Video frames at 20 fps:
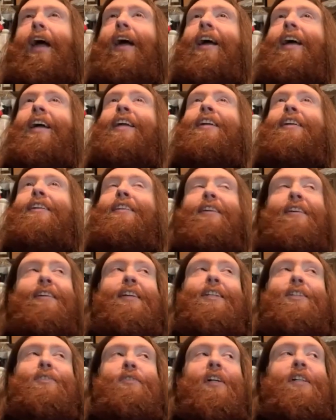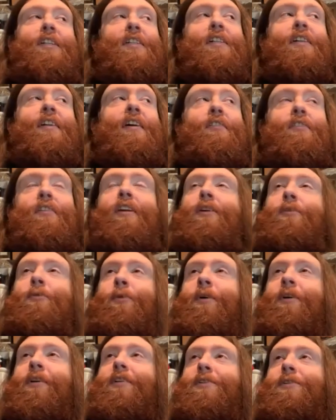and let's face it, if
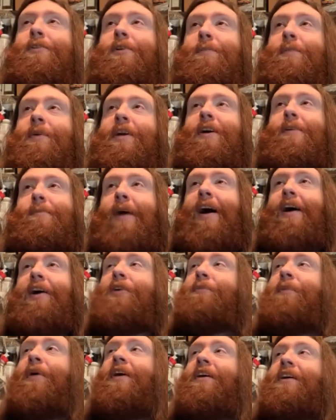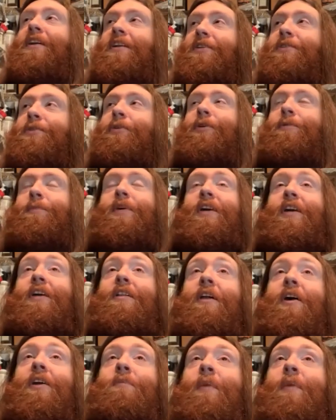anyone is going to become Iron Man, it's going to be Elon